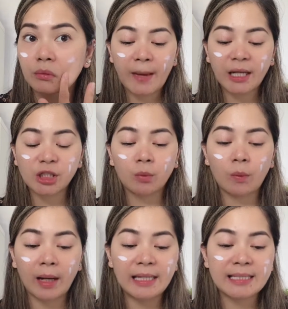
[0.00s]
packaging
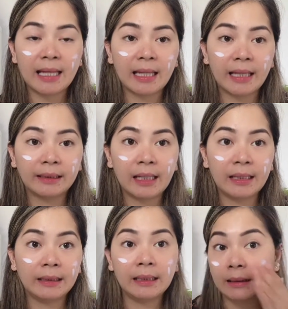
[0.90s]
wise, I like the
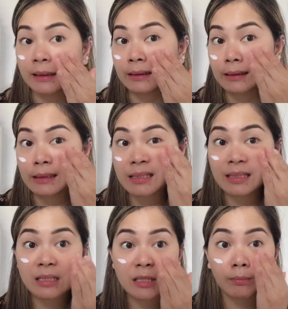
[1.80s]
idea that it
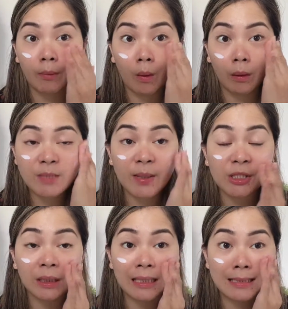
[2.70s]
is in small,
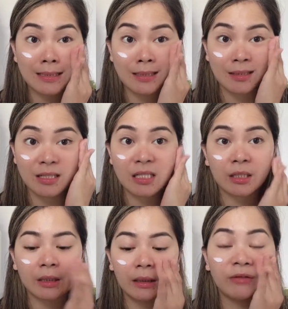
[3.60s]
especially it's a
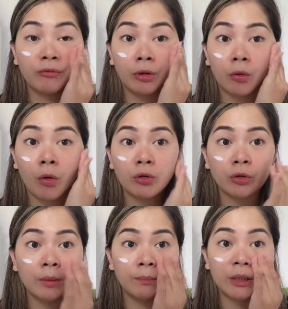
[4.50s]
sunscreen. If you're going
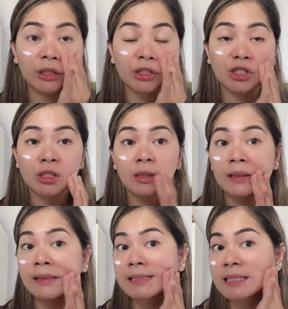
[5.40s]
to the beach,
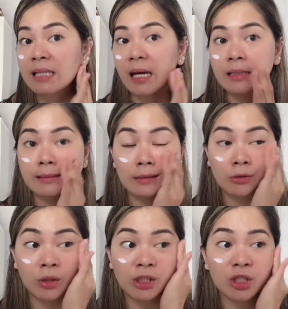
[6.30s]
it's nice
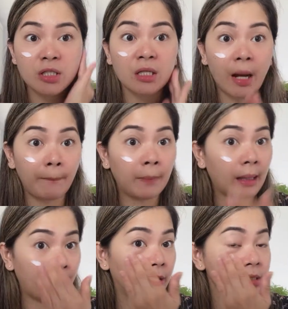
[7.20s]
that you can just
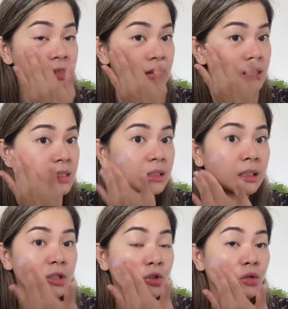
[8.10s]
reapply your
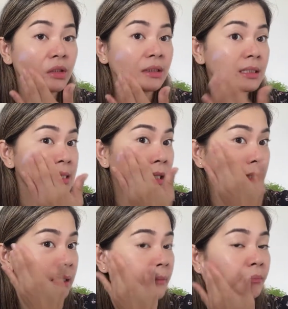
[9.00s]
sunscreen during the
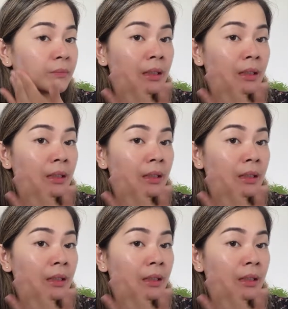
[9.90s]
day.